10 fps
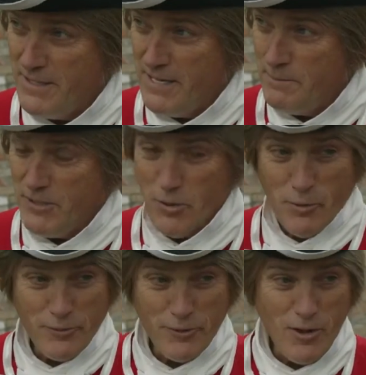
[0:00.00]
need to be
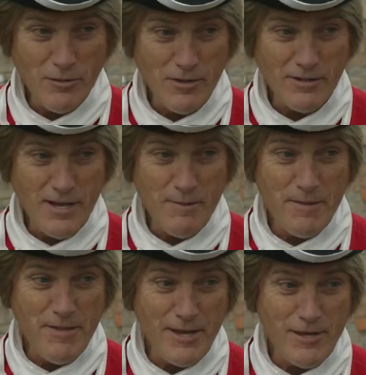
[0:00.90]
told for a long, long time.
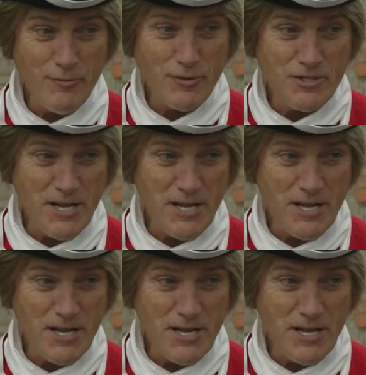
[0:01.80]
And thank you for